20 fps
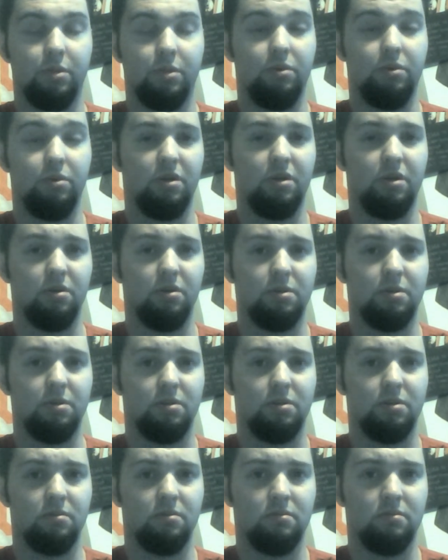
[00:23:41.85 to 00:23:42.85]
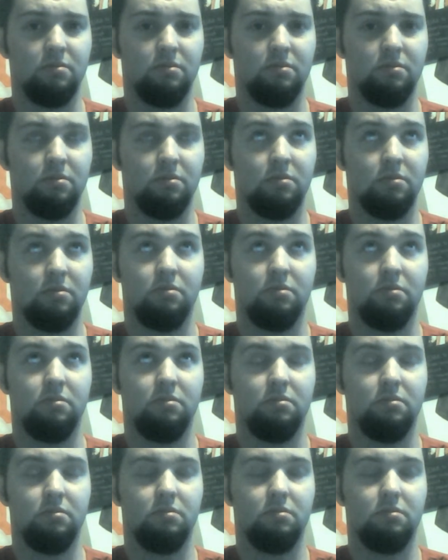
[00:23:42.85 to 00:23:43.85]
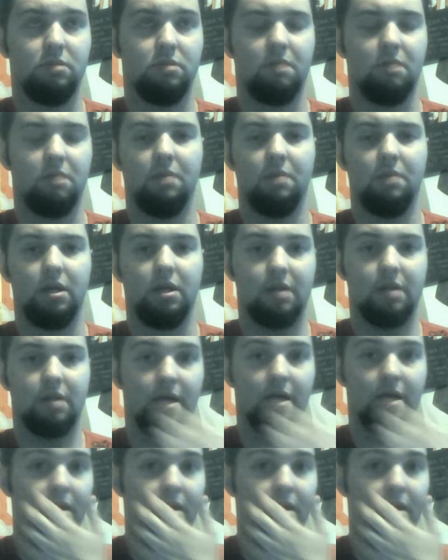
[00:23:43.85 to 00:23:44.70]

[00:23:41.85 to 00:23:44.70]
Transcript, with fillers: two years, something like